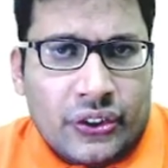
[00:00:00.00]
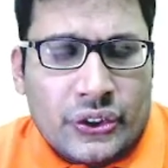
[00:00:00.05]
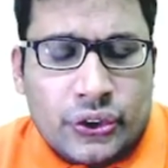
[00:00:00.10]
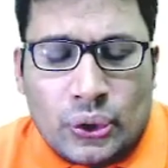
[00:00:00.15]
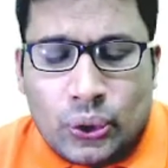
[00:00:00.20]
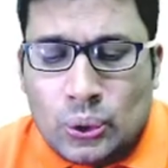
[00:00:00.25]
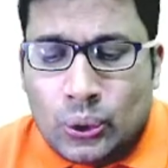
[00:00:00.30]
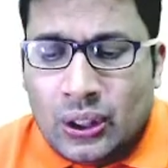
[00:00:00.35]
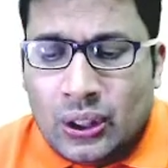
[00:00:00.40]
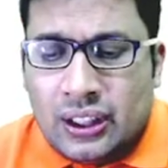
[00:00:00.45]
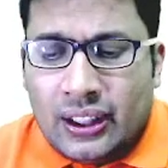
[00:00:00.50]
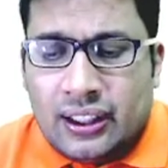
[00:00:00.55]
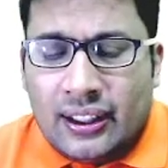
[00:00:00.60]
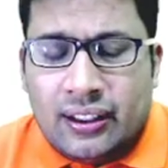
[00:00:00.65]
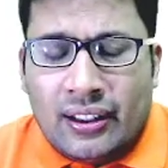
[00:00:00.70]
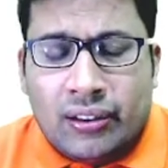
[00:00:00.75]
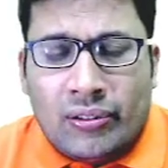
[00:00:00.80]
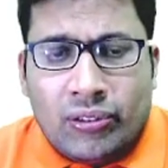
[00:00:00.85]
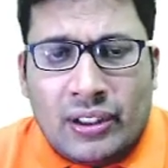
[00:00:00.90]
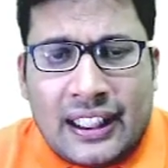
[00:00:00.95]
so
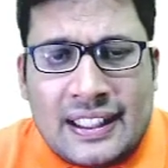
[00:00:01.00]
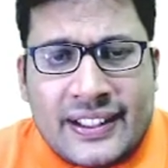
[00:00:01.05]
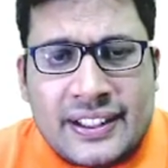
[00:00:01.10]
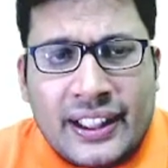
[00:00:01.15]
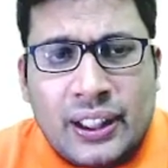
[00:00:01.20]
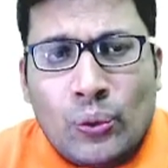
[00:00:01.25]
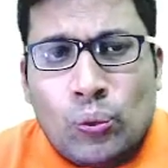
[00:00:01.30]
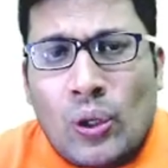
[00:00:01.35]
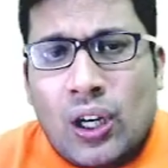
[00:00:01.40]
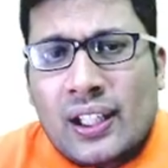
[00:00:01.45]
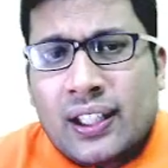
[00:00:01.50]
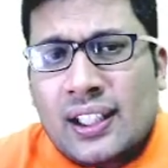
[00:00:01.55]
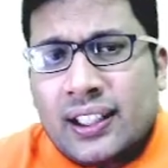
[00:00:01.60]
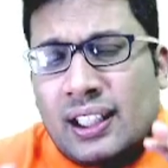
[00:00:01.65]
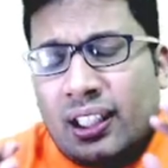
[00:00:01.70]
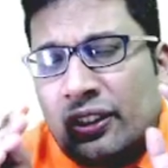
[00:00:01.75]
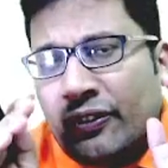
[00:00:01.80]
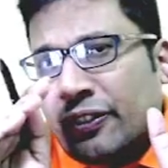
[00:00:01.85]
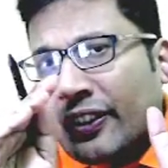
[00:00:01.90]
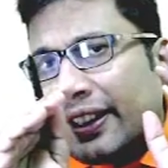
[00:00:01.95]
let's see what are
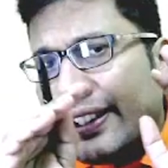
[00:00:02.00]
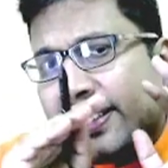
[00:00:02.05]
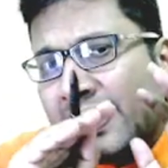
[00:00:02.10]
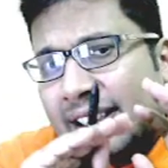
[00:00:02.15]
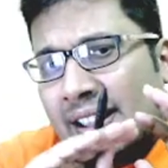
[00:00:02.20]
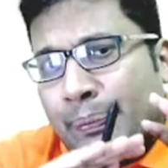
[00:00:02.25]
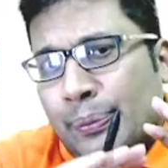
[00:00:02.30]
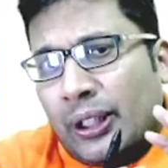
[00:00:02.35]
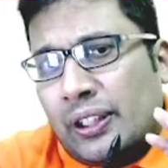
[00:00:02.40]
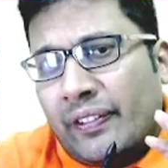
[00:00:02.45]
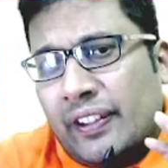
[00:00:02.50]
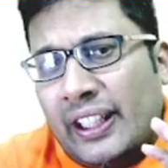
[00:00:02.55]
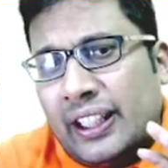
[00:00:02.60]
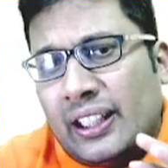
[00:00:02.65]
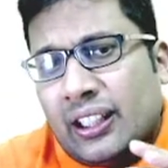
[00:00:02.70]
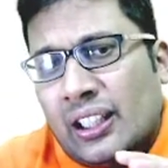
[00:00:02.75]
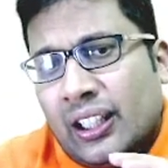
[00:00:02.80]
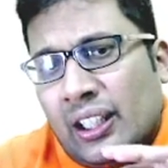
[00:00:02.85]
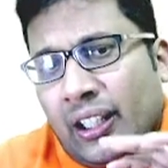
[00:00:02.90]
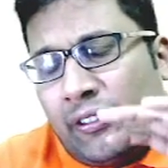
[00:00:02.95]
the differences
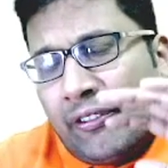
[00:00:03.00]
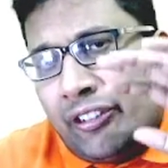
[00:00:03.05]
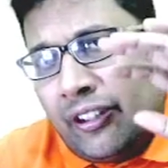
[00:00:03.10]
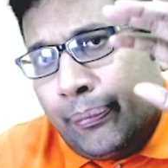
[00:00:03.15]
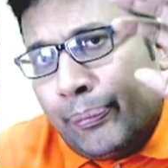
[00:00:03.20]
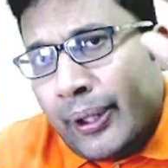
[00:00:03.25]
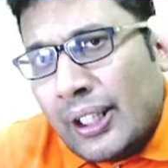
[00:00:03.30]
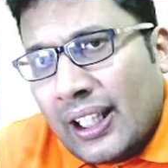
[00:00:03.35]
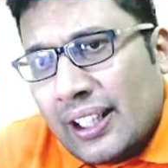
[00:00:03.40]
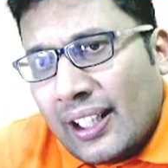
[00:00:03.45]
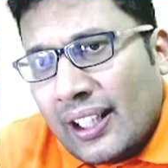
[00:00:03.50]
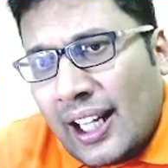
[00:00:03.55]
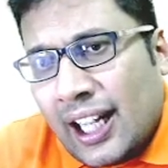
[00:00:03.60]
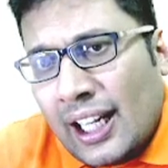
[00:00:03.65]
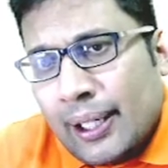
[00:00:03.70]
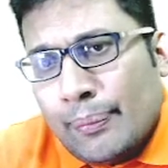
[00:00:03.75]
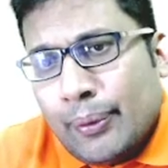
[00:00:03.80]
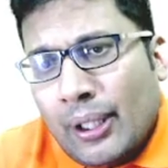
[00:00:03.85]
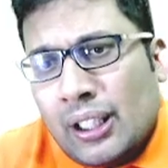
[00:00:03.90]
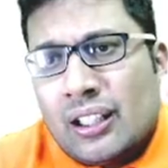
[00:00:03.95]
between fimbriated
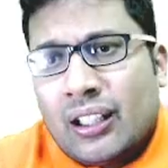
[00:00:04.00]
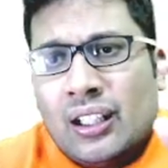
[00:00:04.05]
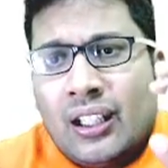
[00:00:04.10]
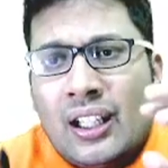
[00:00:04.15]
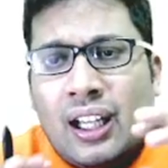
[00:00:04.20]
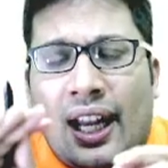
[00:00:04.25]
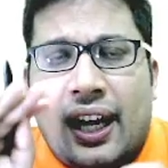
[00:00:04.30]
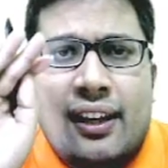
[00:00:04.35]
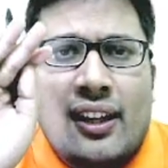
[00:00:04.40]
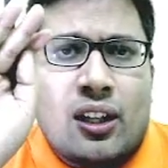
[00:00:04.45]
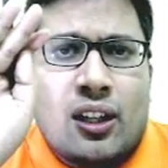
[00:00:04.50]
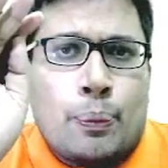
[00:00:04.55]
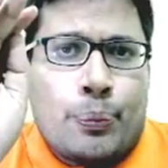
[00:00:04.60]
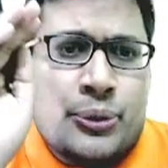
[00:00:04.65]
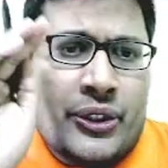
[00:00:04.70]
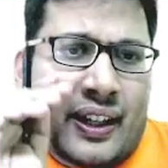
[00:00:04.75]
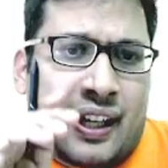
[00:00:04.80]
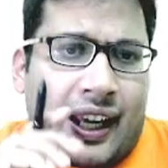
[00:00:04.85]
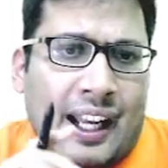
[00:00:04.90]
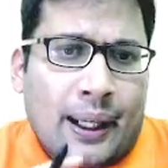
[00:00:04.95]
hymen and
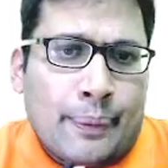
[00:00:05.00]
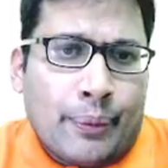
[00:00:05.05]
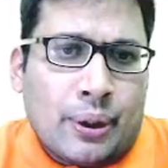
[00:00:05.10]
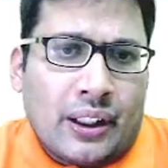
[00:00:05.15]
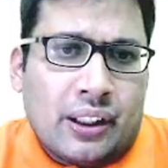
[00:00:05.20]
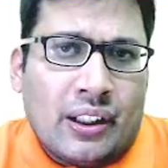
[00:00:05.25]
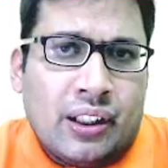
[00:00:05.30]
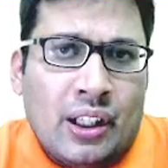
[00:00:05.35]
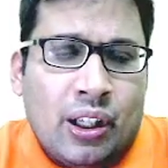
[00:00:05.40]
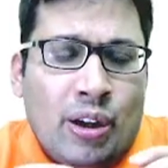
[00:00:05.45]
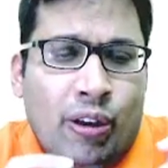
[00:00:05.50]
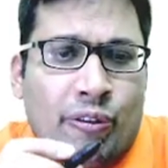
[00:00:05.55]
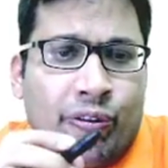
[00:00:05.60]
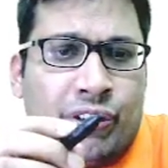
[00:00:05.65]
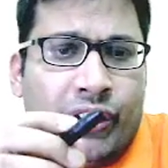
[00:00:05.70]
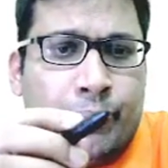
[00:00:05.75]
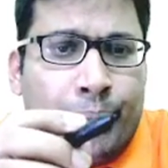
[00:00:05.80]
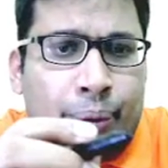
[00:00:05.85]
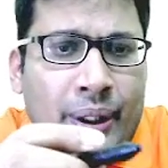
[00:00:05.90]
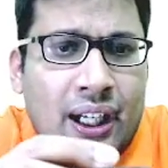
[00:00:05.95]
ruptured hymen
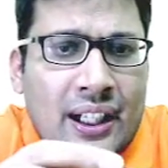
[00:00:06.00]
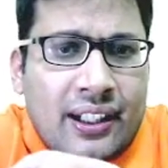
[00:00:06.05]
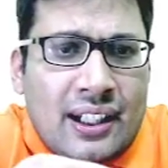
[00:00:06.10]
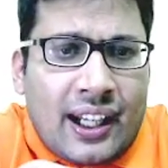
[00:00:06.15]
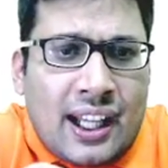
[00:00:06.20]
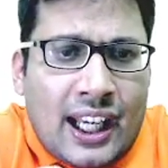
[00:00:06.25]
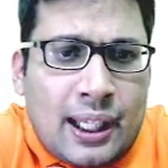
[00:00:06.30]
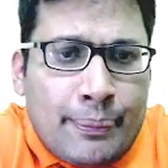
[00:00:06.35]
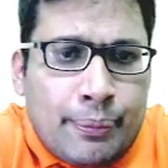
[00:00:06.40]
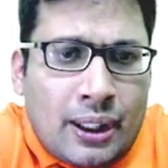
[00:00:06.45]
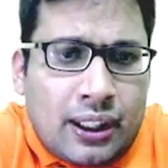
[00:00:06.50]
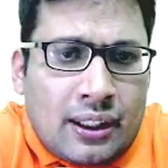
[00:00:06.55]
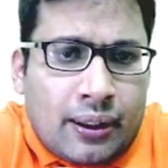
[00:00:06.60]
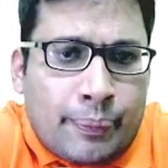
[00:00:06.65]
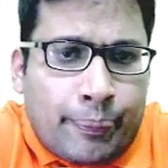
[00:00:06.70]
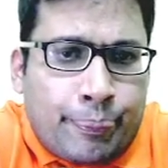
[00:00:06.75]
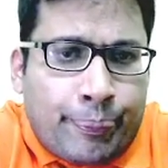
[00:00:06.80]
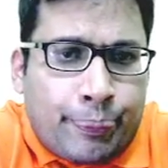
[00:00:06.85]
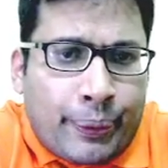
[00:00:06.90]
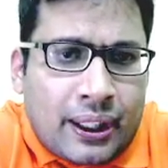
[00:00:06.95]
fimbriated hymen
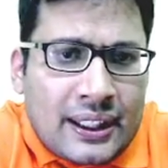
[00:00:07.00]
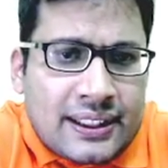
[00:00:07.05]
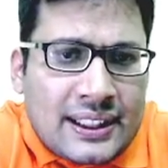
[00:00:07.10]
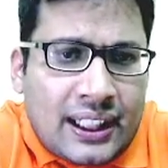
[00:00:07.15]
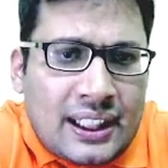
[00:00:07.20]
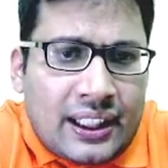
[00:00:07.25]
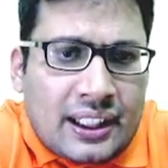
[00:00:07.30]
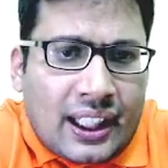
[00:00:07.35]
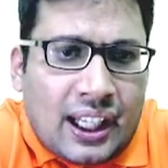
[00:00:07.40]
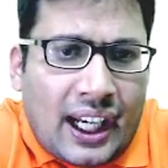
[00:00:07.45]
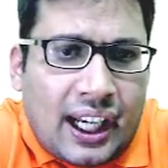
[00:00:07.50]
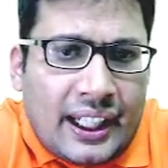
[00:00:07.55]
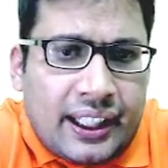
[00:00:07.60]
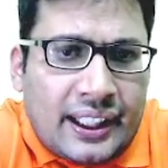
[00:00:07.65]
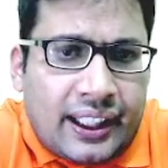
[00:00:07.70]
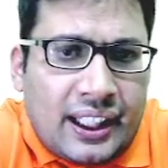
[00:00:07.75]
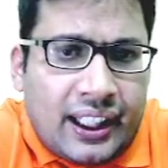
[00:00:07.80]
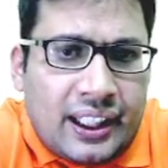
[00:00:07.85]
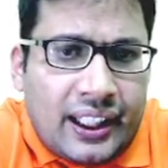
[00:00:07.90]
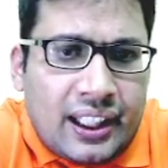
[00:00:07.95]
present
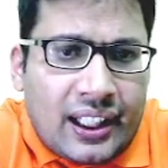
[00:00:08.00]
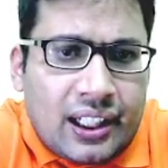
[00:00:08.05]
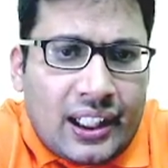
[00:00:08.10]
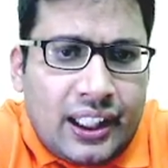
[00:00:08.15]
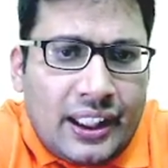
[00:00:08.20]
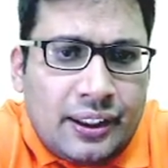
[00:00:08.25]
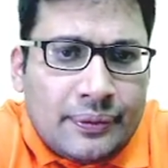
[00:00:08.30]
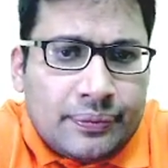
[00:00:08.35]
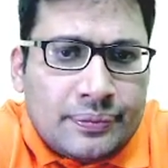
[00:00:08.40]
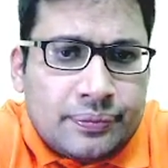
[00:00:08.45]
anteriorly